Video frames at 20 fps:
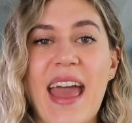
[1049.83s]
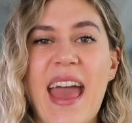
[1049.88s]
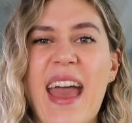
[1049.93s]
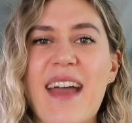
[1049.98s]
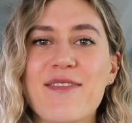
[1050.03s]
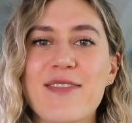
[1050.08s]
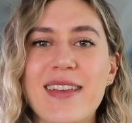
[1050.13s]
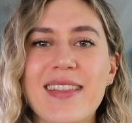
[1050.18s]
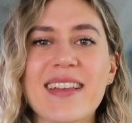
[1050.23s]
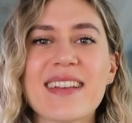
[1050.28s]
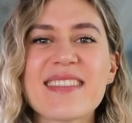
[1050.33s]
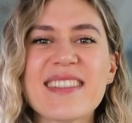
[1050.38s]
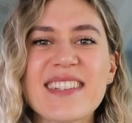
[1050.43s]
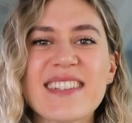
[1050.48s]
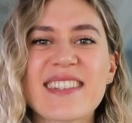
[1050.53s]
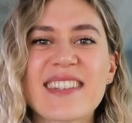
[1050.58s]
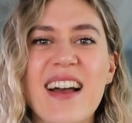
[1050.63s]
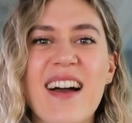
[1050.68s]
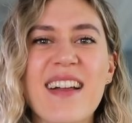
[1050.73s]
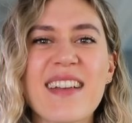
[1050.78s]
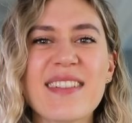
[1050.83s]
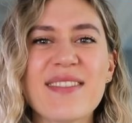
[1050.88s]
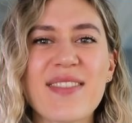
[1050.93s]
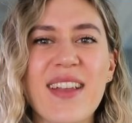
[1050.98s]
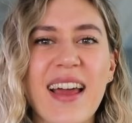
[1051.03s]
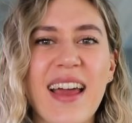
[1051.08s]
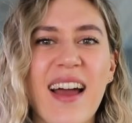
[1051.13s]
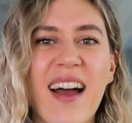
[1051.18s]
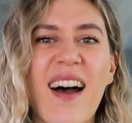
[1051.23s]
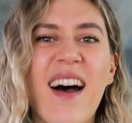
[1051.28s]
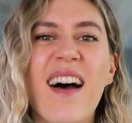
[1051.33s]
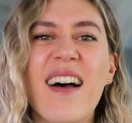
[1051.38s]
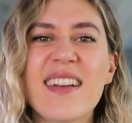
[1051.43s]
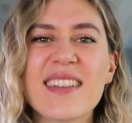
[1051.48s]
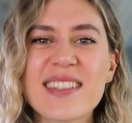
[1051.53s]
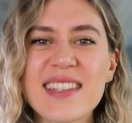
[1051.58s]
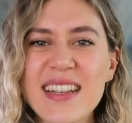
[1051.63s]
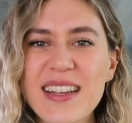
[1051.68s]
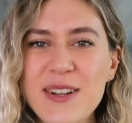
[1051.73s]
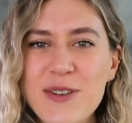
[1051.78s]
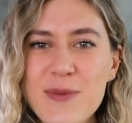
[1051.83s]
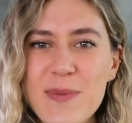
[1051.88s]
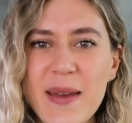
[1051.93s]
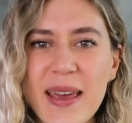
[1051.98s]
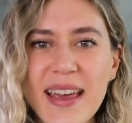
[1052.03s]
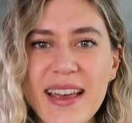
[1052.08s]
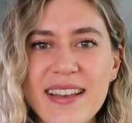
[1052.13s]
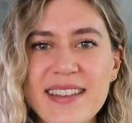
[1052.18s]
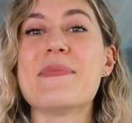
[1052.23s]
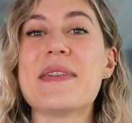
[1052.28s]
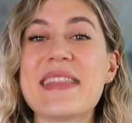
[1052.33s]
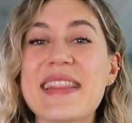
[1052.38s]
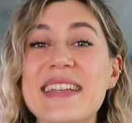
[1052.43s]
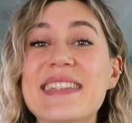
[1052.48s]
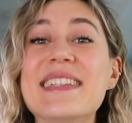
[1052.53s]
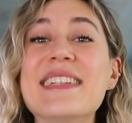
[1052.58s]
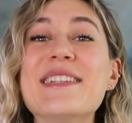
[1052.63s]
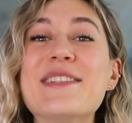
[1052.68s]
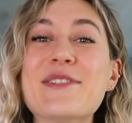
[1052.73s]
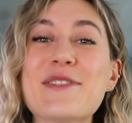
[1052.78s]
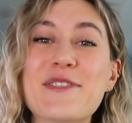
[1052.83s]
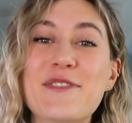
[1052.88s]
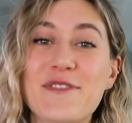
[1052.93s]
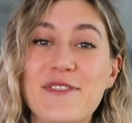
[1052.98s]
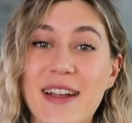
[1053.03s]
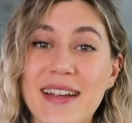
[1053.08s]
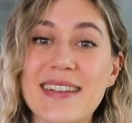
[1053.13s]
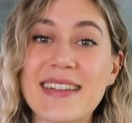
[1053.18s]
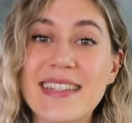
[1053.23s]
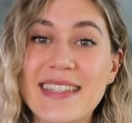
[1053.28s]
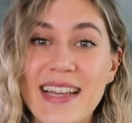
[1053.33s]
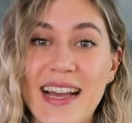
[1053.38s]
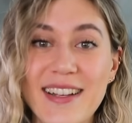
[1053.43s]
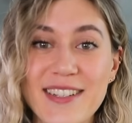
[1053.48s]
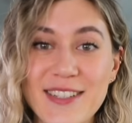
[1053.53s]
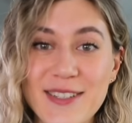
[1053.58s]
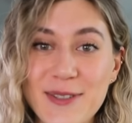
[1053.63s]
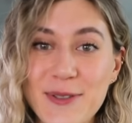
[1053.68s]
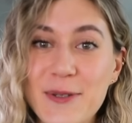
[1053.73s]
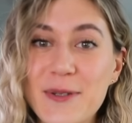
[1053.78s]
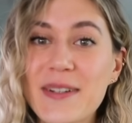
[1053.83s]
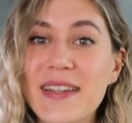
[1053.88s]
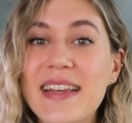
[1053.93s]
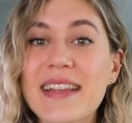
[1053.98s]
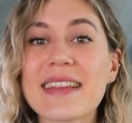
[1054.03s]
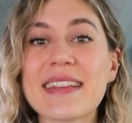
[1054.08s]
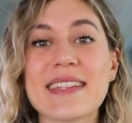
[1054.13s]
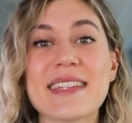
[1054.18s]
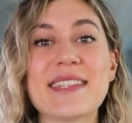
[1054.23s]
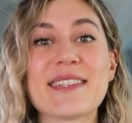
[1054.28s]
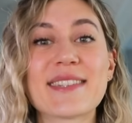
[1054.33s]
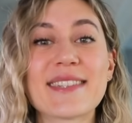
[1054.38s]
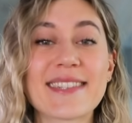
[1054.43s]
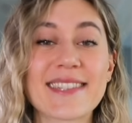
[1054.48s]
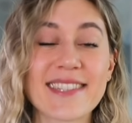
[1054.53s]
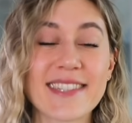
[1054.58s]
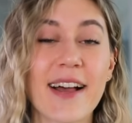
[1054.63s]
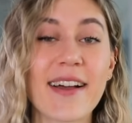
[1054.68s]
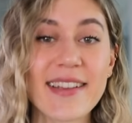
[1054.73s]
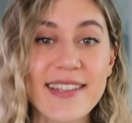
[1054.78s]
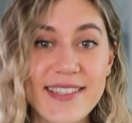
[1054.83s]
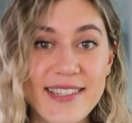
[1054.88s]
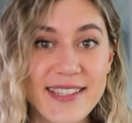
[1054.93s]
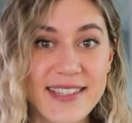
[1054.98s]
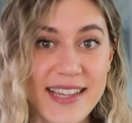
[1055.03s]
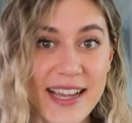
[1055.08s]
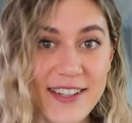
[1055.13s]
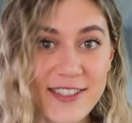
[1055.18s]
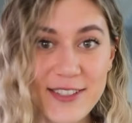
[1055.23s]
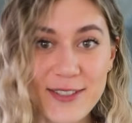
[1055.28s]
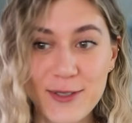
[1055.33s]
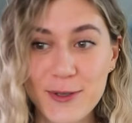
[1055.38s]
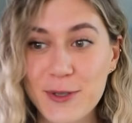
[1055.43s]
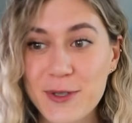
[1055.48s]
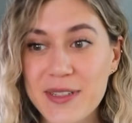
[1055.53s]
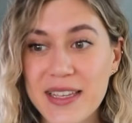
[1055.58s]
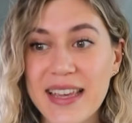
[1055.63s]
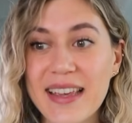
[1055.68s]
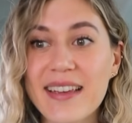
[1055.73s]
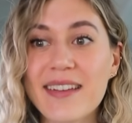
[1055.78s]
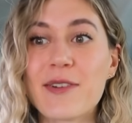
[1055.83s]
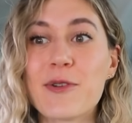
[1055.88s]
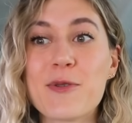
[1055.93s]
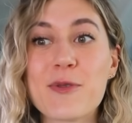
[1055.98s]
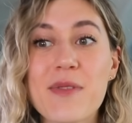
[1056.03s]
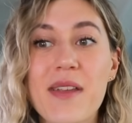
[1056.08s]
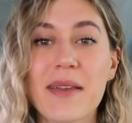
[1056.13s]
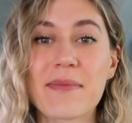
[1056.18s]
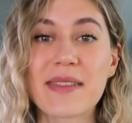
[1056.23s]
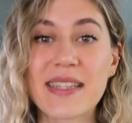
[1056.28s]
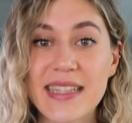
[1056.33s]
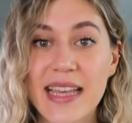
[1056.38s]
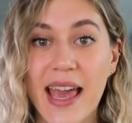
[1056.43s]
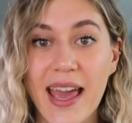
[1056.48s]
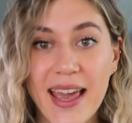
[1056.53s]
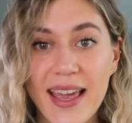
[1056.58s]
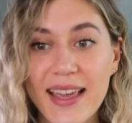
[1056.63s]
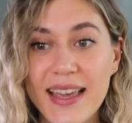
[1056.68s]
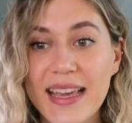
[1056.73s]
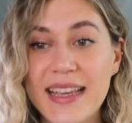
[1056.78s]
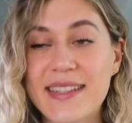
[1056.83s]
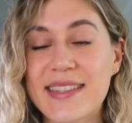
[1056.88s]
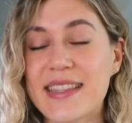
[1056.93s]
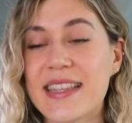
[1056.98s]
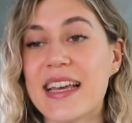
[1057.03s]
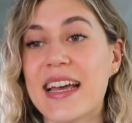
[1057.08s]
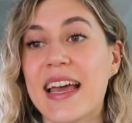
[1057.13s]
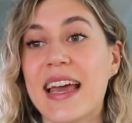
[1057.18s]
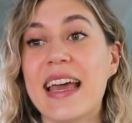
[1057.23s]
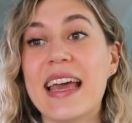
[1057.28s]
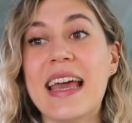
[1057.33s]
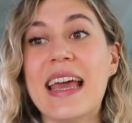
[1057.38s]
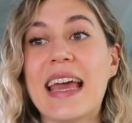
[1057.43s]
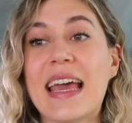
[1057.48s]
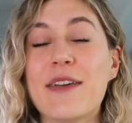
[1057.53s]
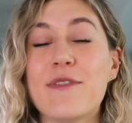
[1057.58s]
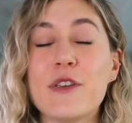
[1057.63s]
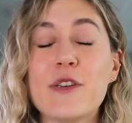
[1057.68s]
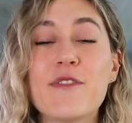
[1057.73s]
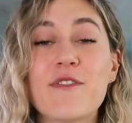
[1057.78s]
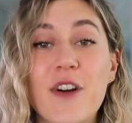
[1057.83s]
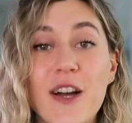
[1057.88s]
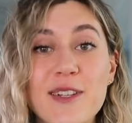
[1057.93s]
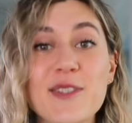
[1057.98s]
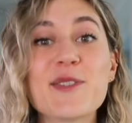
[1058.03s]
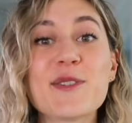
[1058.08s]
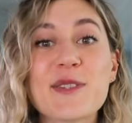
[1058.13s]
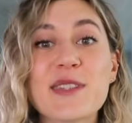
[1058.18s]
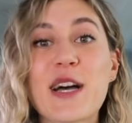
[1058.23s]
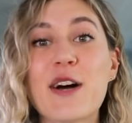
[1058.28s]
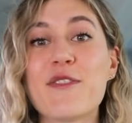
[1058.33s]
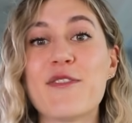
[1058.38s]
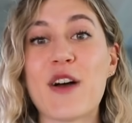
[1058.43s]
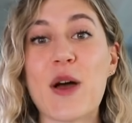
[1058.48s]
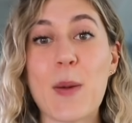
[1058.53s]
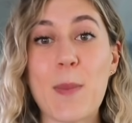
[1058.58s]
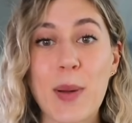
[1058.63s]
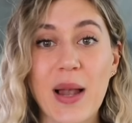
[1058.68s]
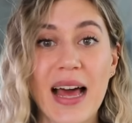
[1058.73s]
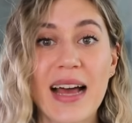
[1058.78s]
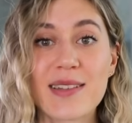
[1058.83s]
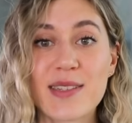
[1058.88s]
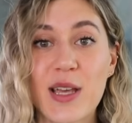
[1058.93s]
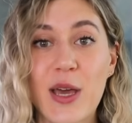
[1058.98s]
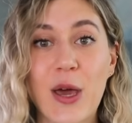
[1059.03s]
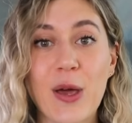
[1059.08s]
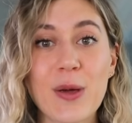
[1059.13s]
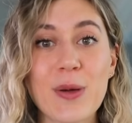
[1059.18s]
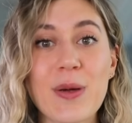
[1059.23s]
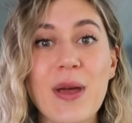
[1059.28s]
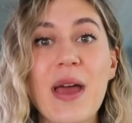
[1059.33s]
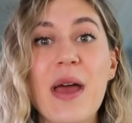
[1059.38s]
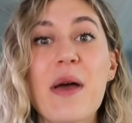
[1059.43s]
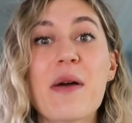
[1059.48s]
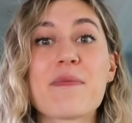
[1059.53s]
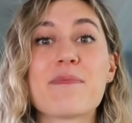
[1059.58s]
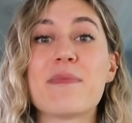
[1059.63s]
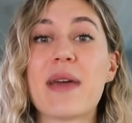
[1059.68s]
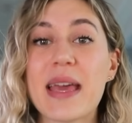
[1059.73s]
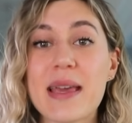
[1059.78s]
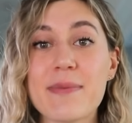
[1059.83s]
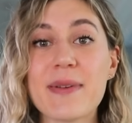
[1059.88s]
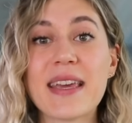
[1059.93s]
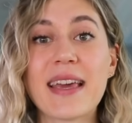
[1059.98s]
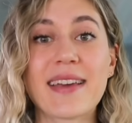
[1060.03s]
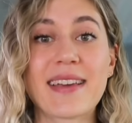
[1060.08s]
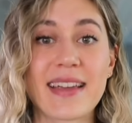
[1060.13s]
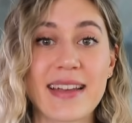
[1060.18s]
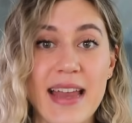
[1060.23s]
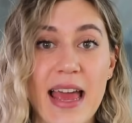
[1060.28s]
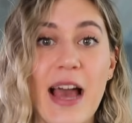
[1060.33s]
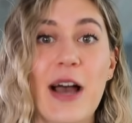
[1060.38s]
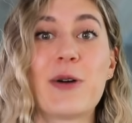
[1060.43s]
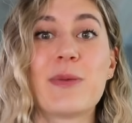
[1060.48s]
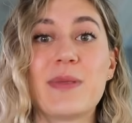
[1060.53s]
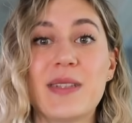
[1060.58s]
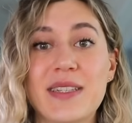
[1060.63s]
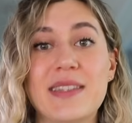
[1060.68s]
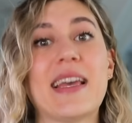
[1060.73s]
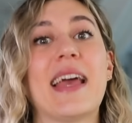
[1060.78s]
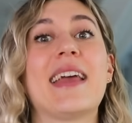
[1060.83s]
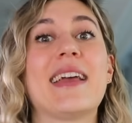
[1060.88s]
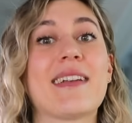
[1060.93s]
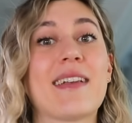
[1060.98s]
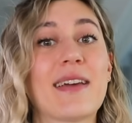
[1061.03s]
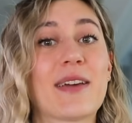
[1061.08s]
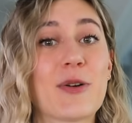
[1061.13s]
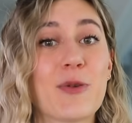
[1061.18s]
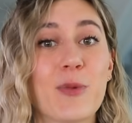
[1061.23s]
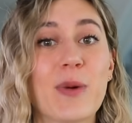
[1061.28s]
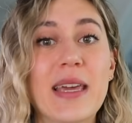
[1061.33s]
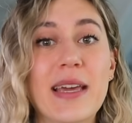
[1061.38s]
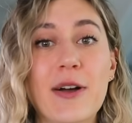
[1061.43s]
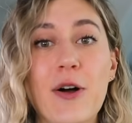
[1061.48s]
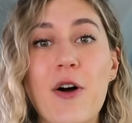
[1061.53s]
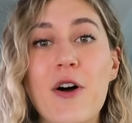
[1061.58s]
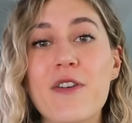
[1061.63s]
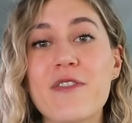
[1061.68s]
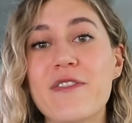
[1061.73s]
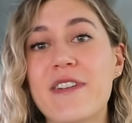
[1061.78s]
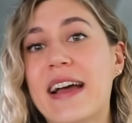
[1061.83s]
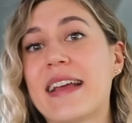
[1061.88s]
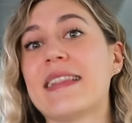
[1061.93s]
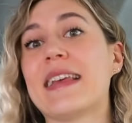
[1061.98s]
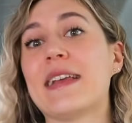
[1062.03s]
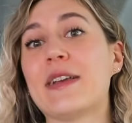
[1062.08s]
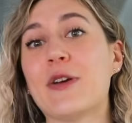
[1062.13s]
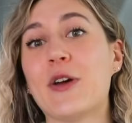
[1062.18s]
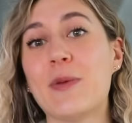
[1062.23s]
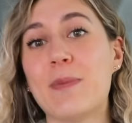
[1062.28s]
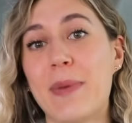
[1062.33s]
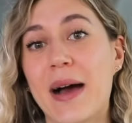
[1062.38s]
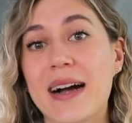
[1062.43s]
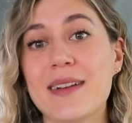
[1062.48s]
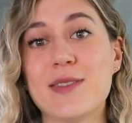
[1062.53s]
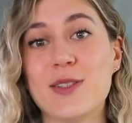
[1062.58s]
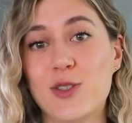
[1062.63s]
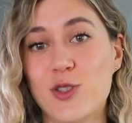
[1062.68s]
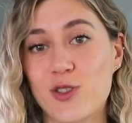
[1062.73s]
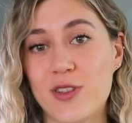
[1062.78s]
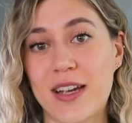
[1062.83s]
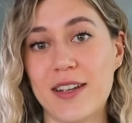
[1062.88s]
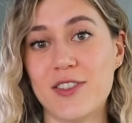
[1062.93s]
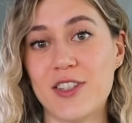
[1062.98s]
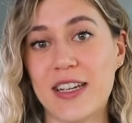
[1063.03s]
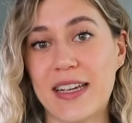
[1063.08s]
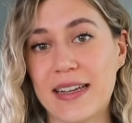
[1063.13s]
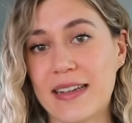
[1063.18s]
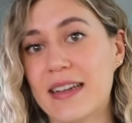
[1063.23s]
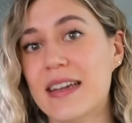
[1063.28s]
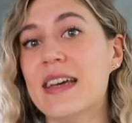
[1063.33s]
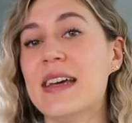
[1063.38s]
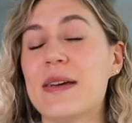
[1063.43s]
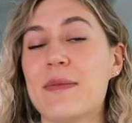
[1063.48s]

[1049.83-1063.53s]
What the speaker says: everything just kind of like hurts a little bit. But this is your friend Natacha talking. This isn't science Natacha talking. All I'm saying is that if you find yourself at a plateau, maybe it can help to take like a week off and then go back to stretching.